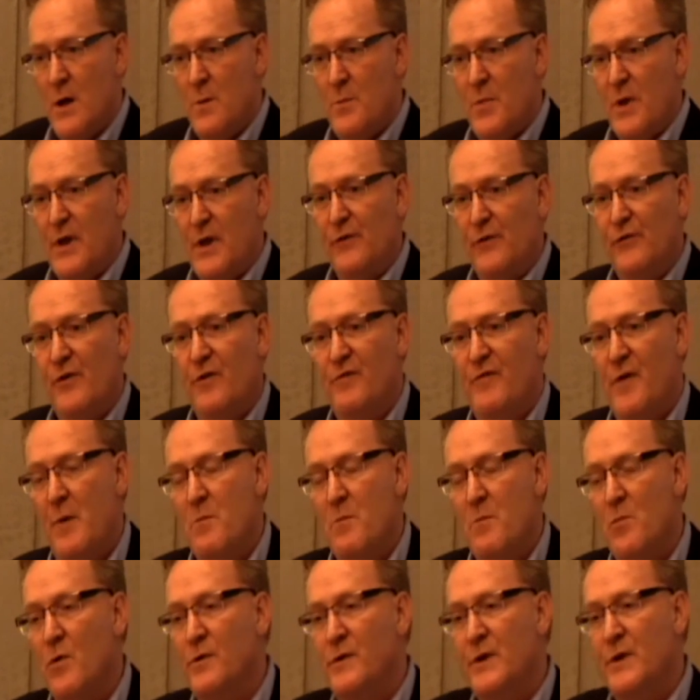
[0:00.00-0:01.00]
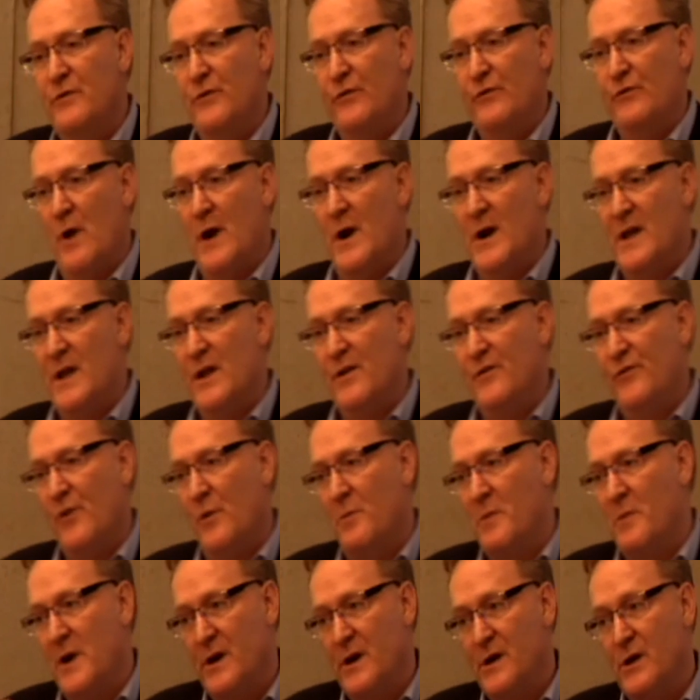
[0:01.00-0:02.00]
because if I'm really just trying to get
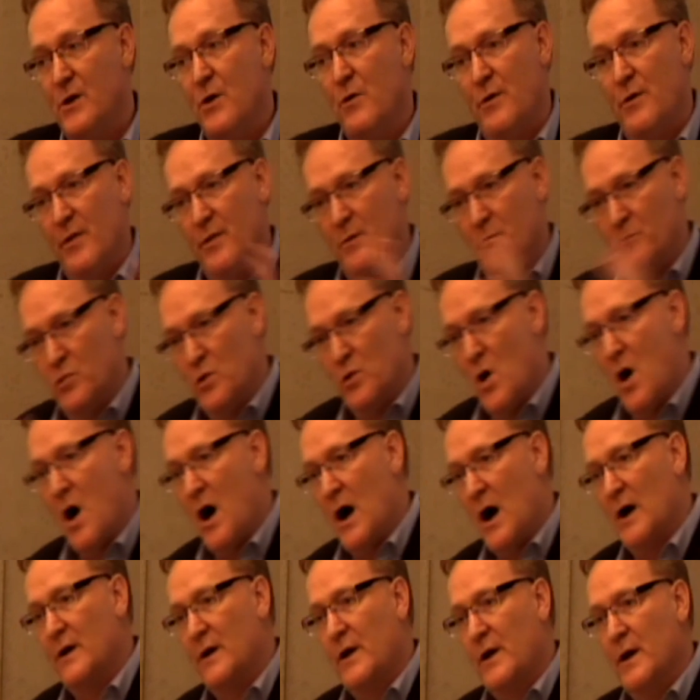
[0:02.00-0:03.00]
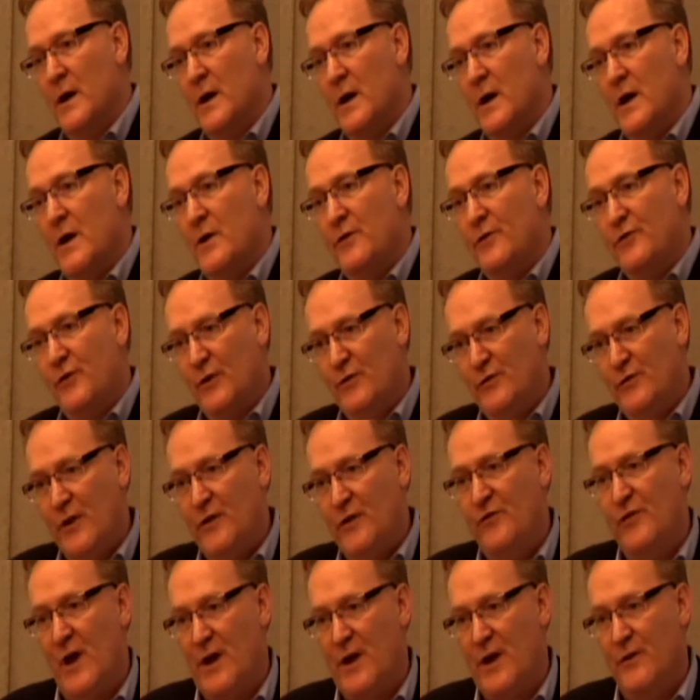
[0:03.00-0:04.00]
somebody to go to the blog, sixty
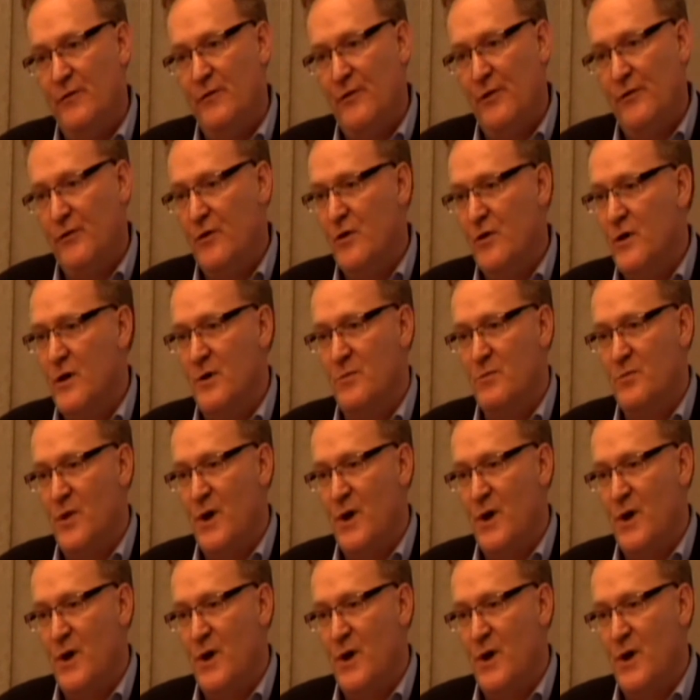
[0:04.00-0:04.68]
seconds is good.